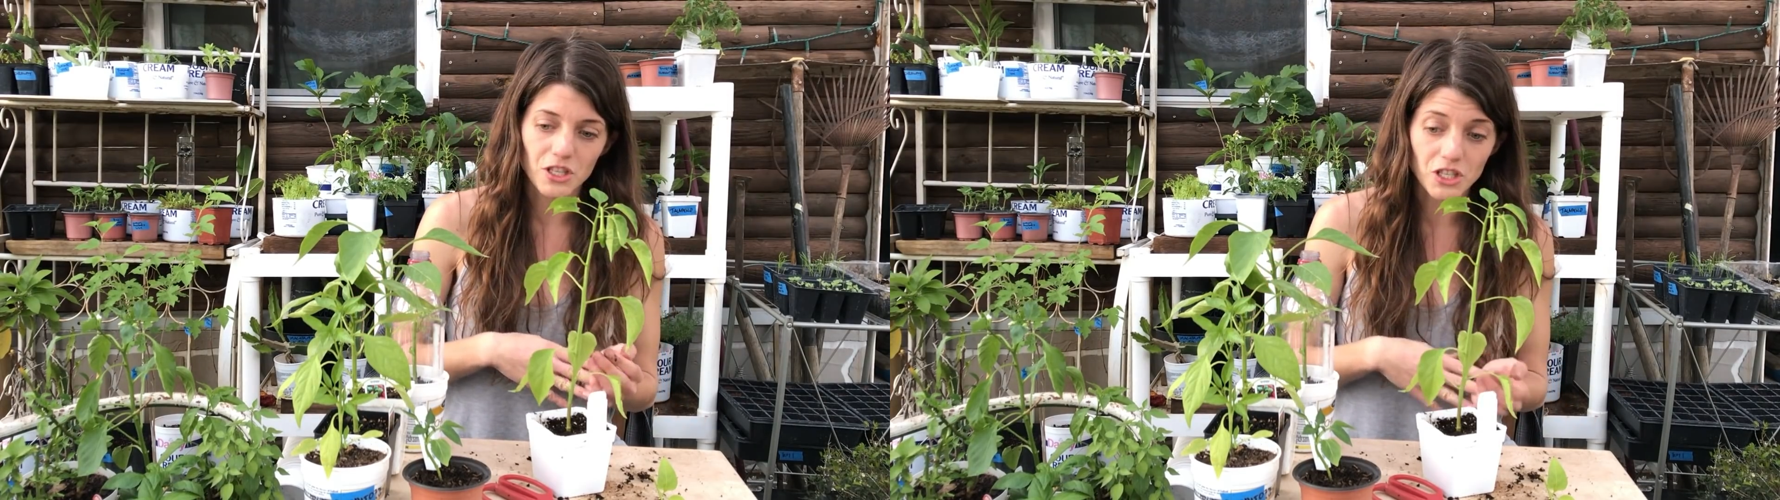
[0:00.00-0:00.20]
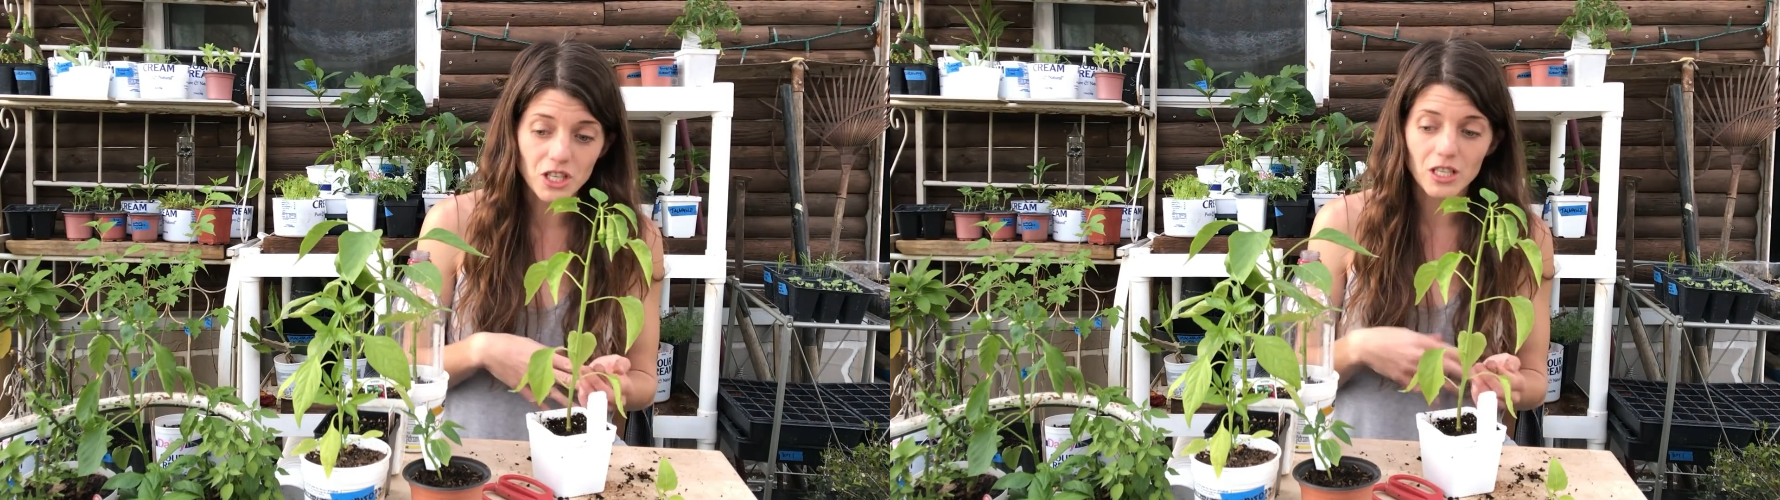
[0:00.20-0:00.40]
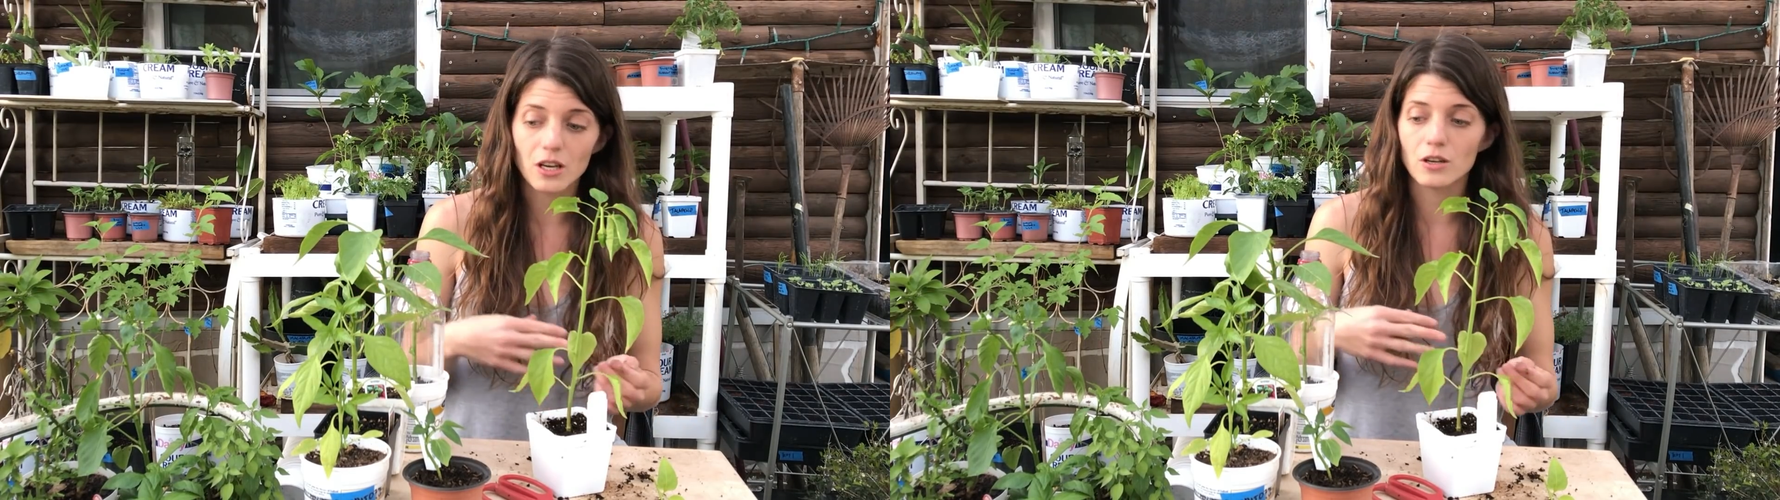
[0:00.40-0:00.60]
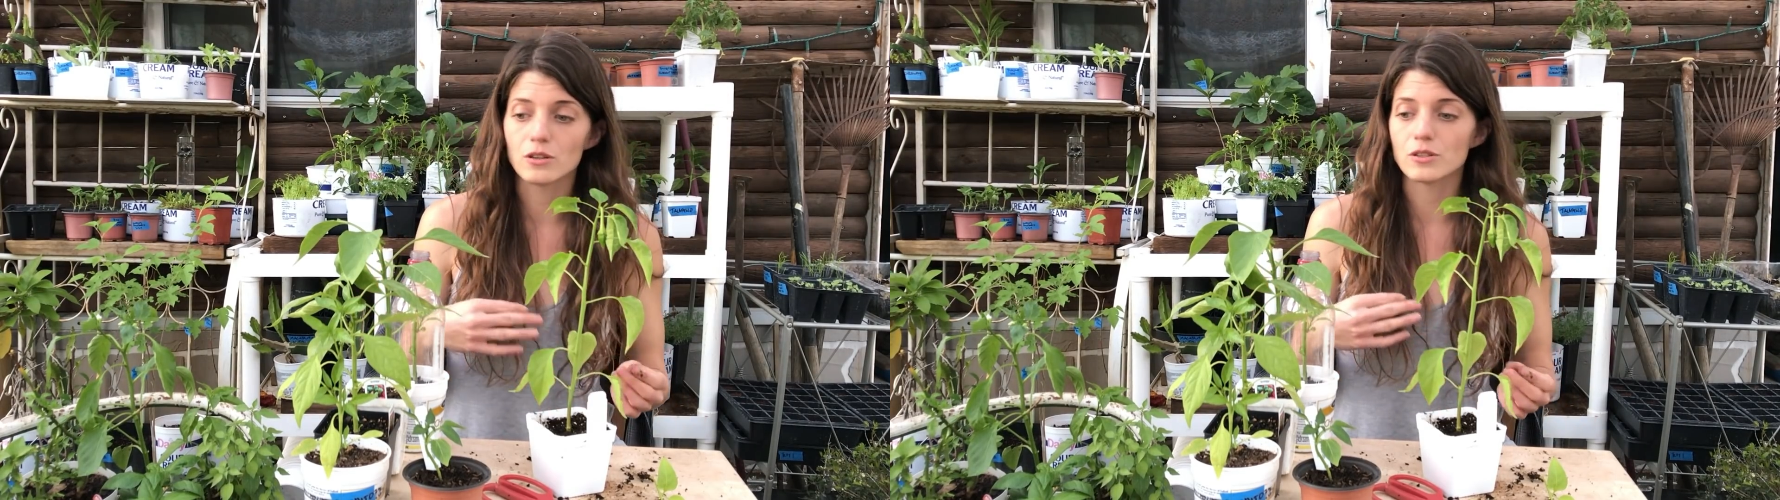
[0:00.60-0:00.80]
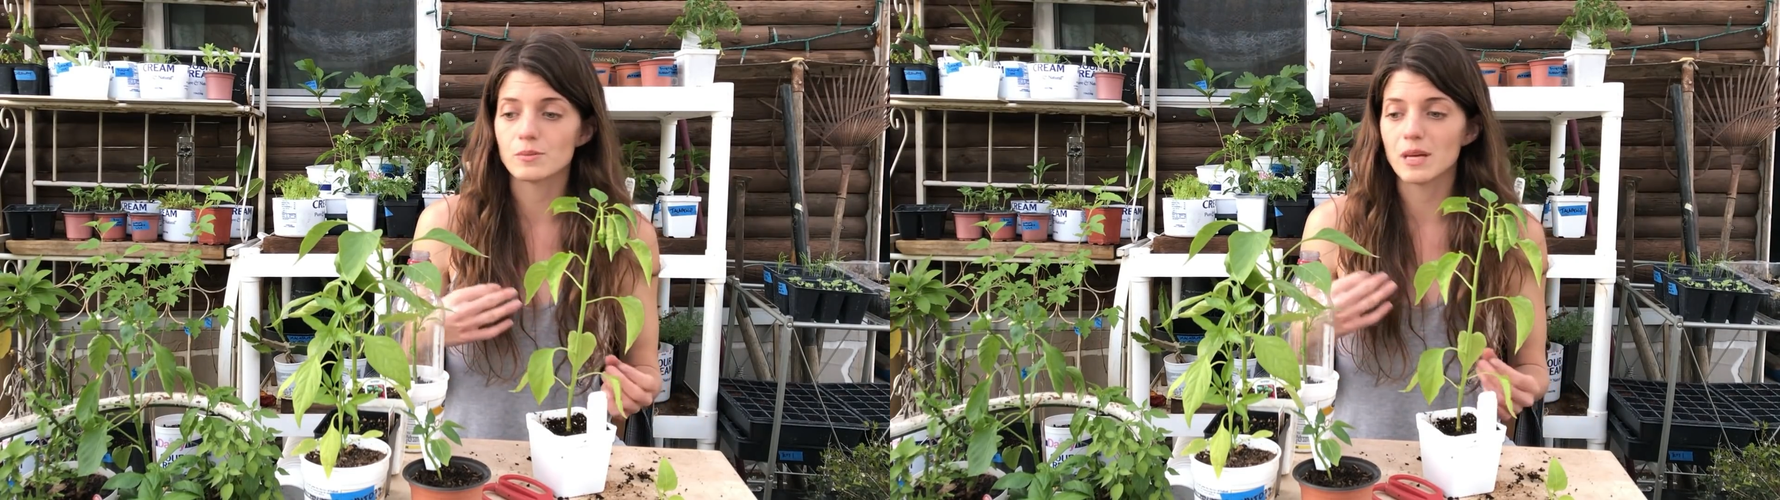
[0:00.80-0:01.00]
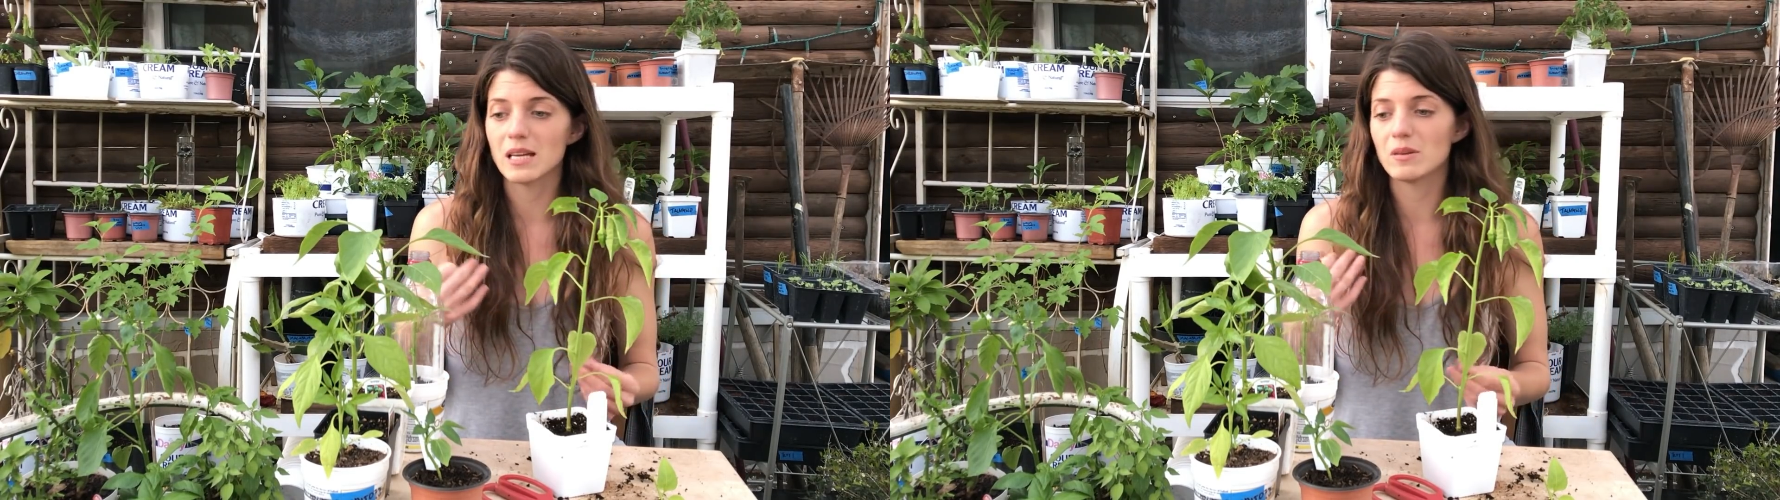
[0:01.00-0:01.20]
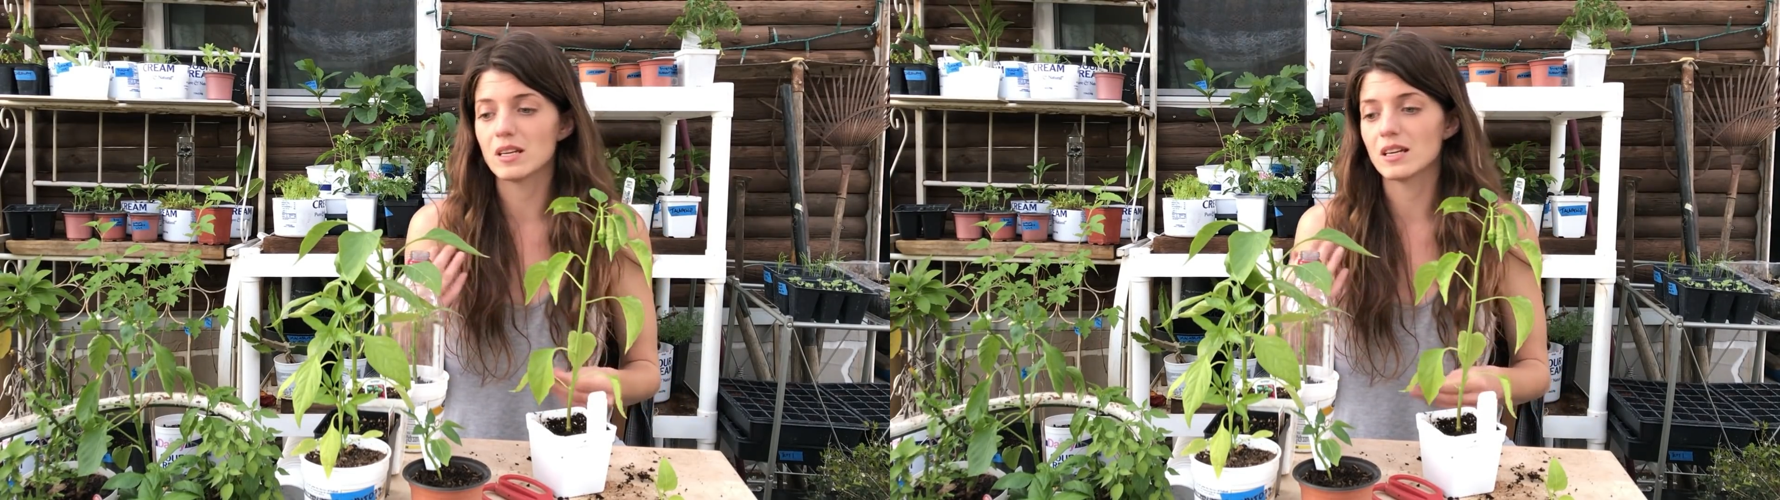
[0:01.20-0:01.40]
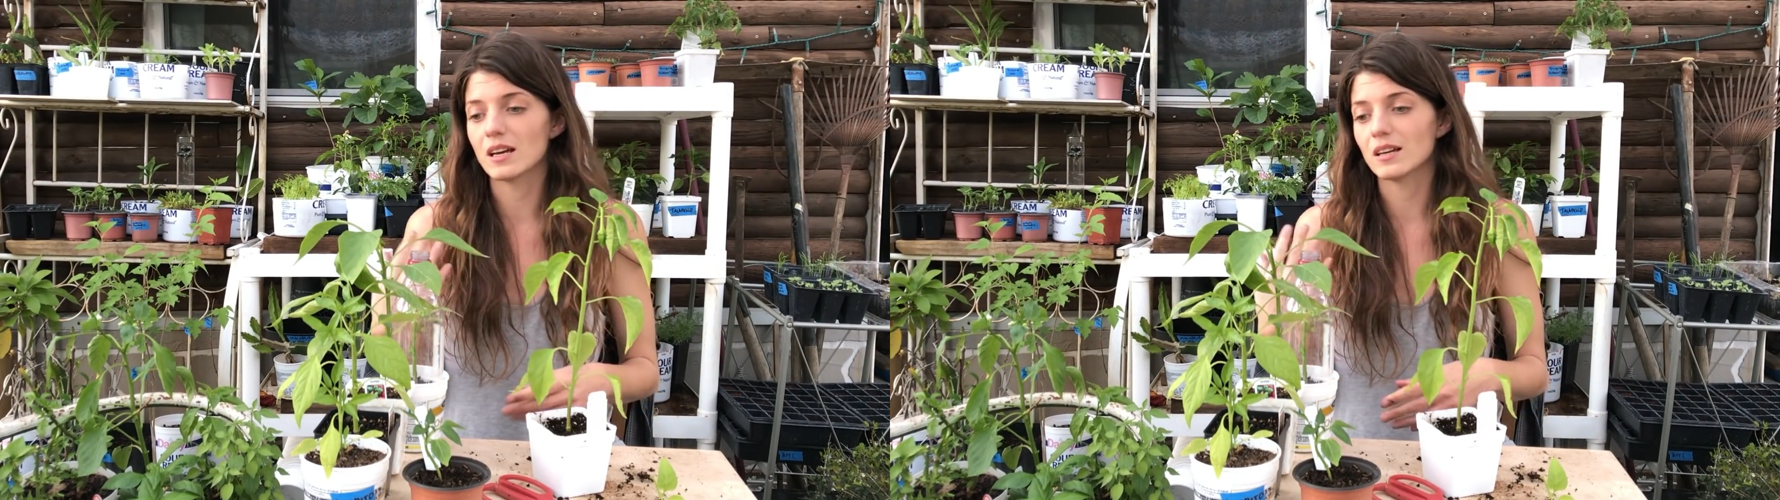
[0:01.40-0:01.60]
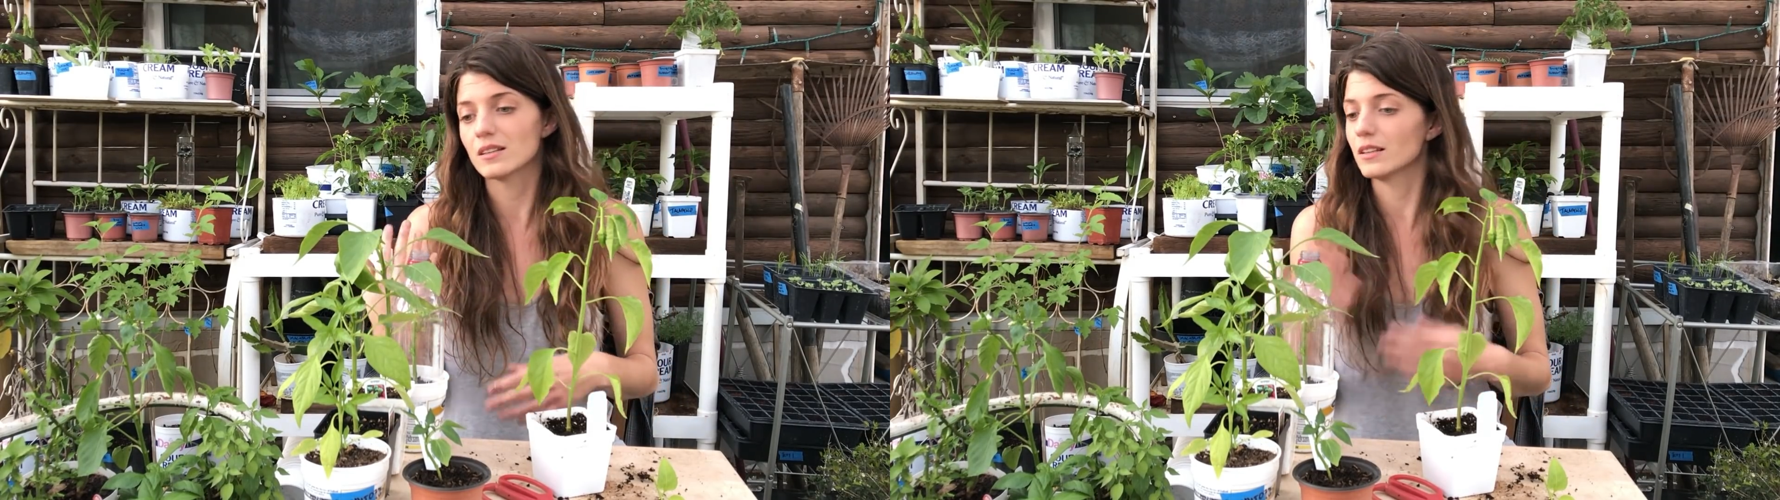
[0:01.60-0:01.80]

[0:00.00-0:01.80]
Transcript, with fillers: shishitos, maybe,